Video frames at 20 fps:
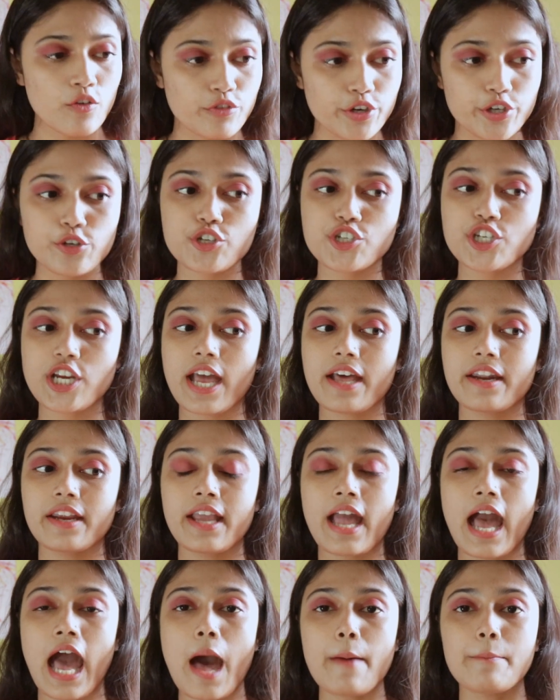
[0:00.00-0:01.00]
video
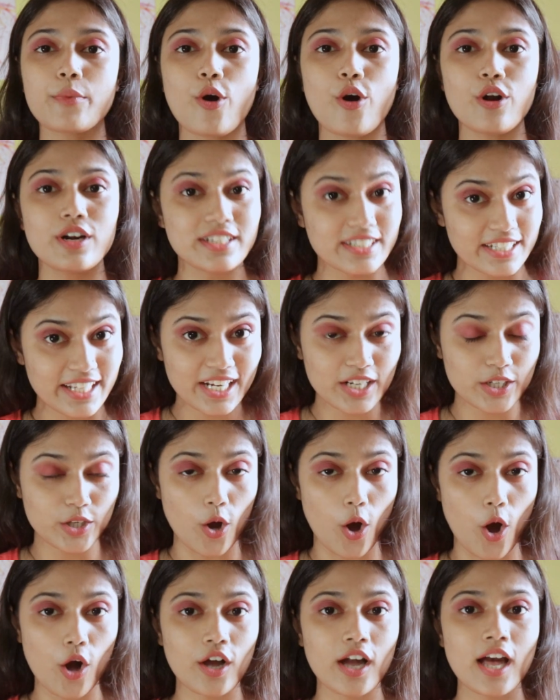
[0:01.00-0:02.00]
sharing app called
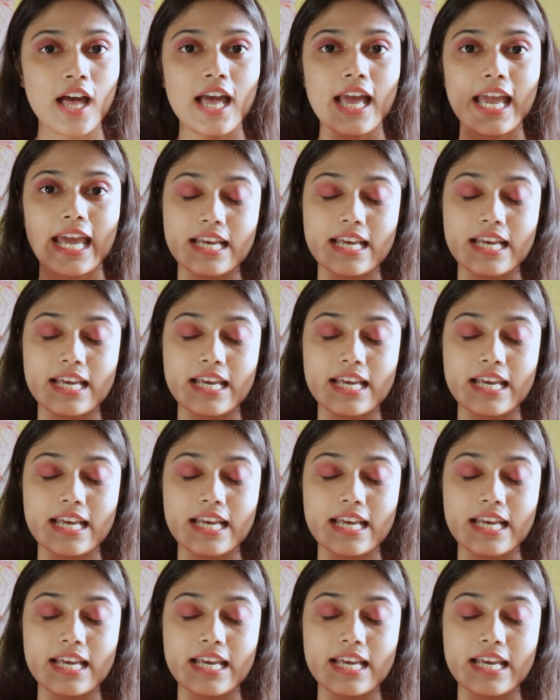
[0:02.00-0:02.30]
TikTok,